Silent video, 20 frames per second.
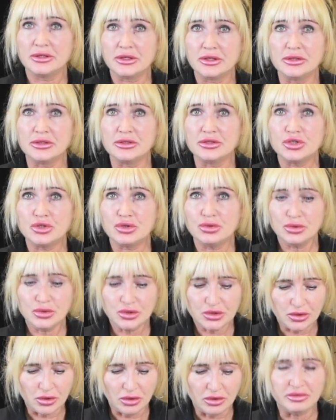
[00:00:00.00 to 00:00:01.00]
The
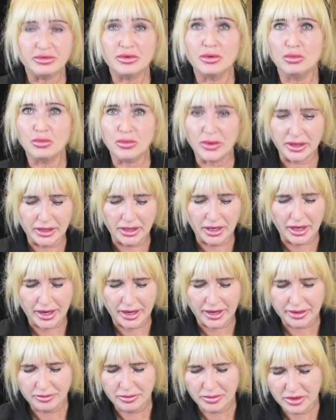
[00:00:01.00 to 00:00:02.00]
juice of 1
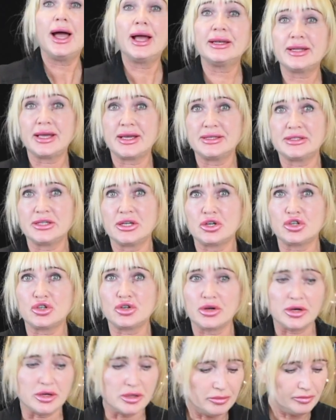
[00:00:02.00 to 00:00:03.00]
lime and icing
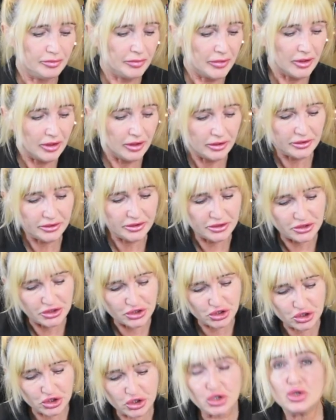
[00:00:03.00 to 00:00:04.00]
sugar.
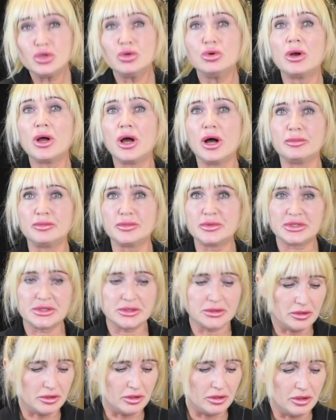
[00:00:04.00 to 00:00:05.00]
Here's 2
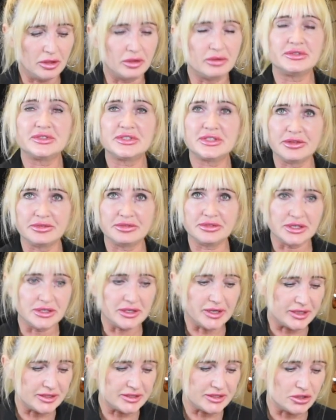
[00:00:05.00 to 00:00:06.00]
cups of sifted
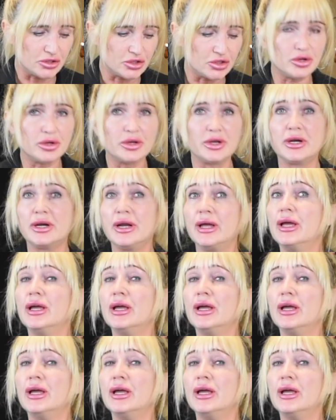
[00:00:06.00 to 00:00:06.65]
icing sugar.